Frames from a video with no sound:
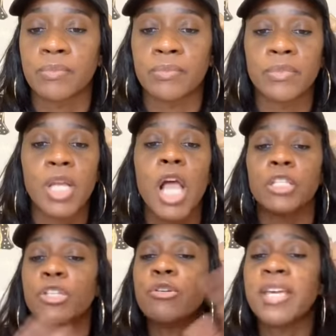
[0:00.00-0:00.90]

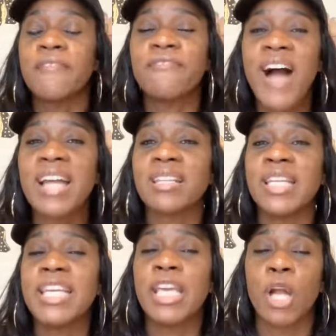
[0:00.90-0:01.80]
So you can
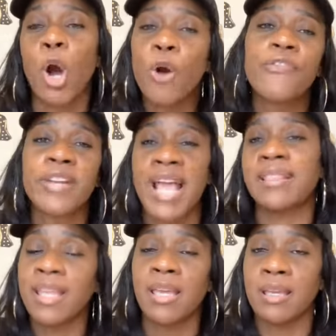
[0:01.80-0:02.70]
finally get over
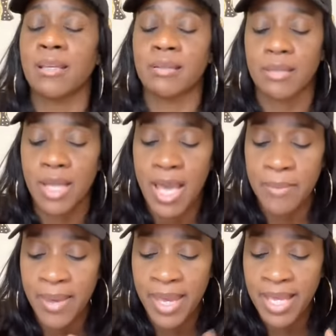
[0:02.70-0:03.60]
that thing.
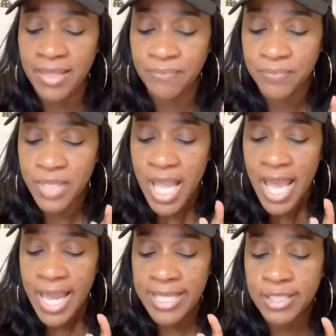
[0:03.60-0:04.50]
Amen.
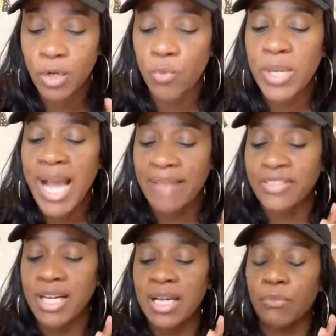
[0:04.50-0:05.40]
And so we
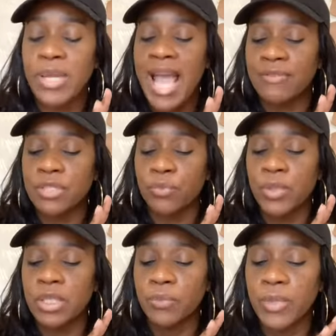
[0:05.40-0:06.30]
have to
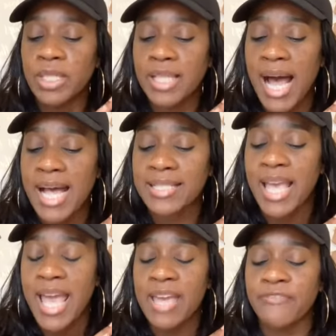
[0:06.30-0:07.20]
really realize
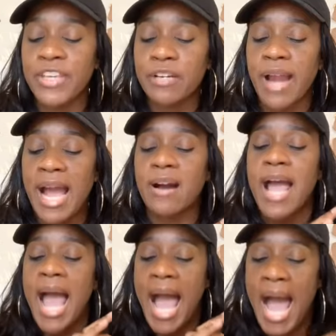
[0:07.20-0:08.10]
and figure
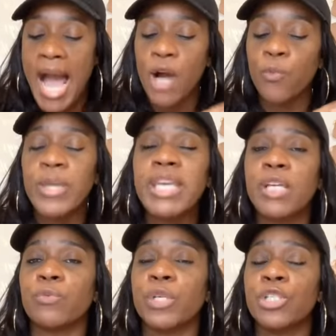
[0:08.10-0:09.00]
out how we
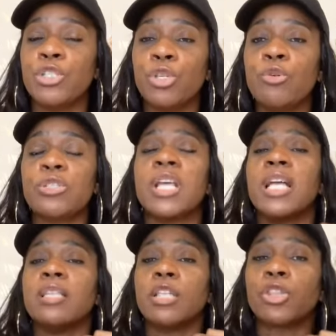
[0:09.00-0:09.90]
can reduce
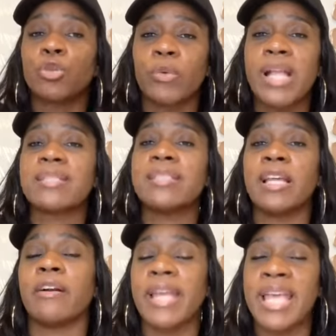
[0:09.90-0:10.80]
the threats
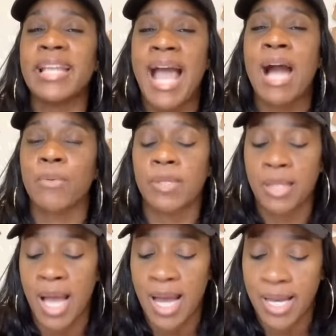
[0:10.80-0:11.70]
that are in our
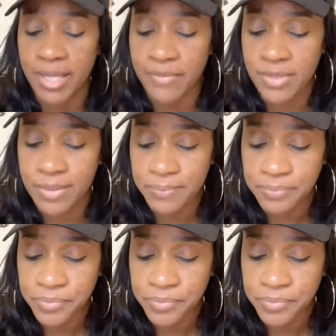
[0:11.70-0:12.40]
lives.